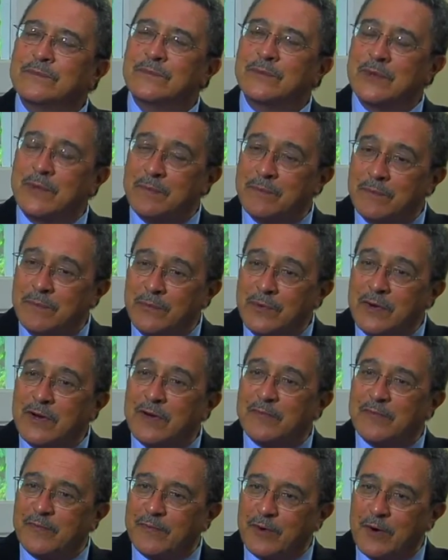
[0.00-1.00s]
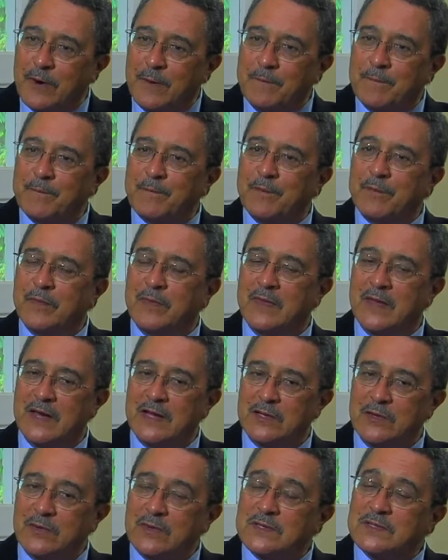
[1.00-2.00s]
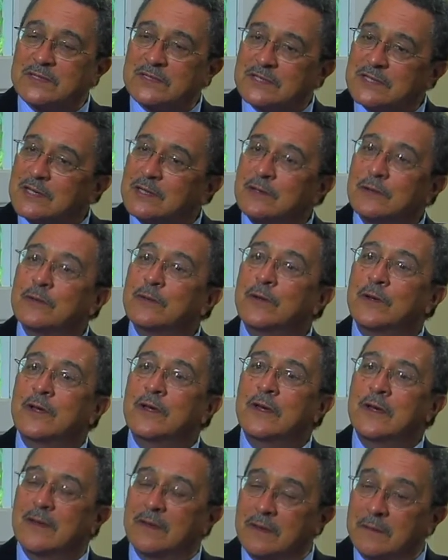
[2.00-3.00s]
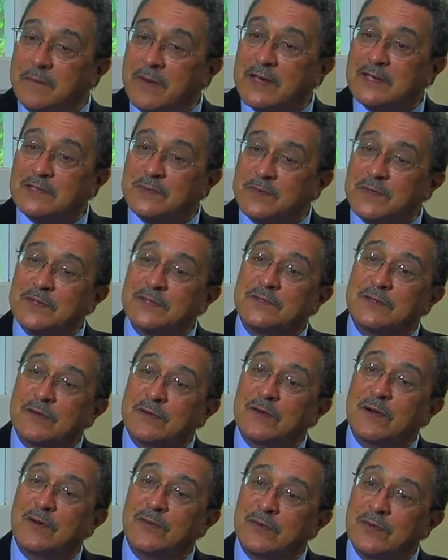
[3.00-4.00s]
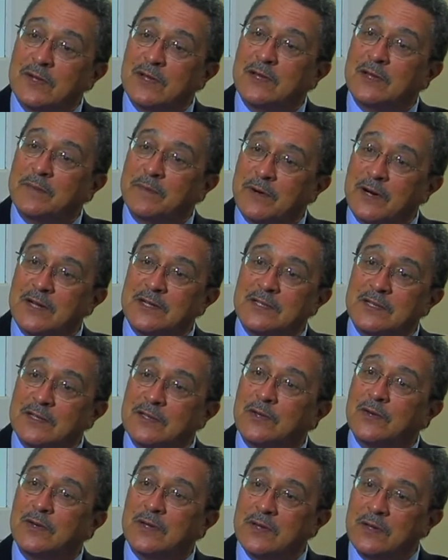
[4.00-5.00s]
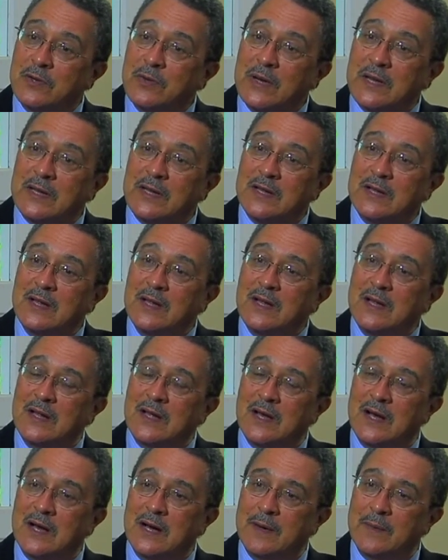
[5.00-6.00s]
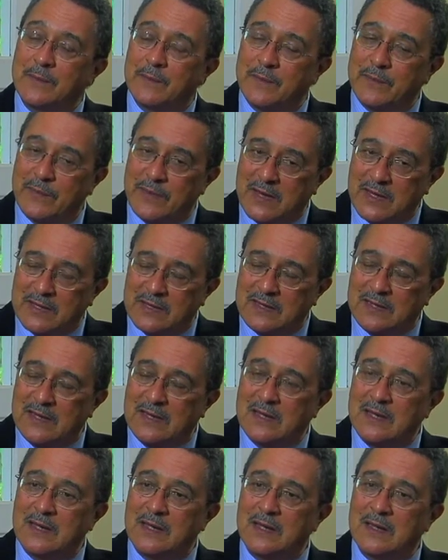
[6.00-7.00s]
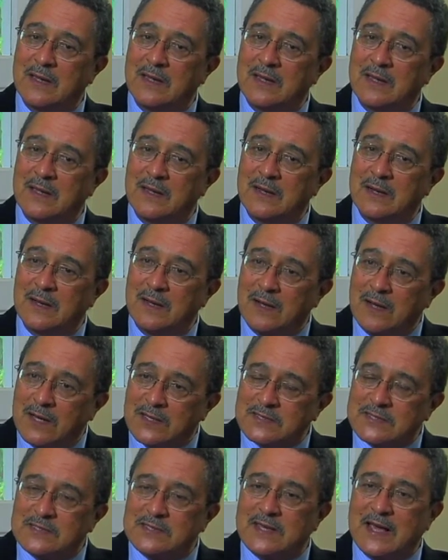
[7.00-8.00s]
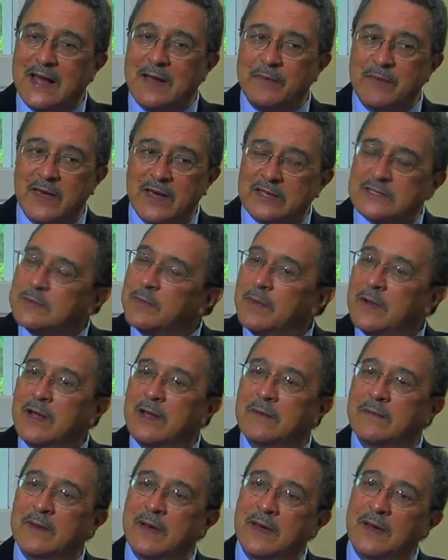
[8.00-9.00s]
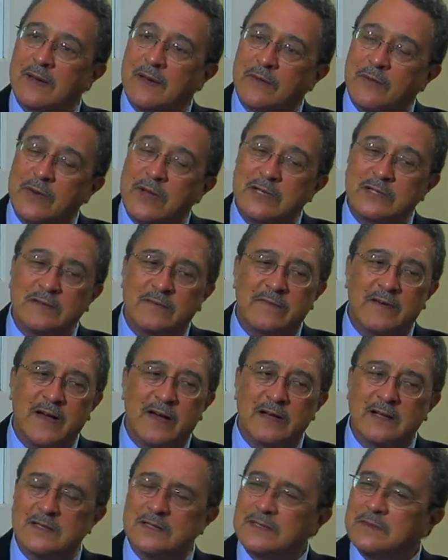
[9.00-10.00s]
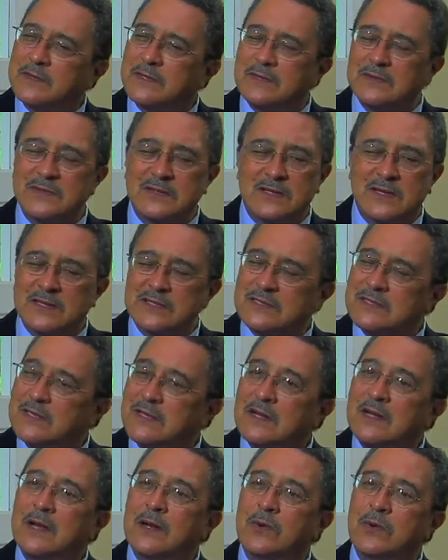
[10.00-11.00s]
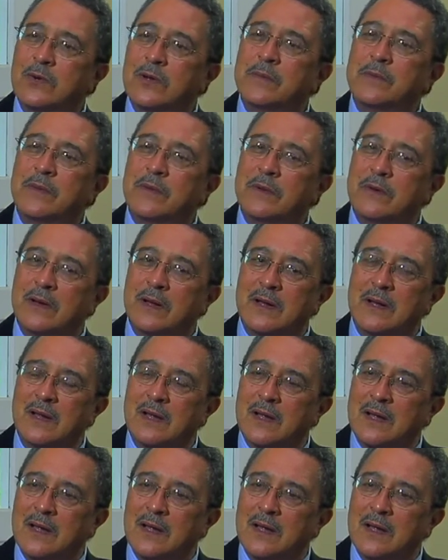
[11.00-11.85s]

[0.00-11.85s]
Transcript: re reaffirm that you are still the best person around to lead the party and you can do it. Um, that the loss can be explained by a range of factors. I mean, it's an exceedingly lonely period.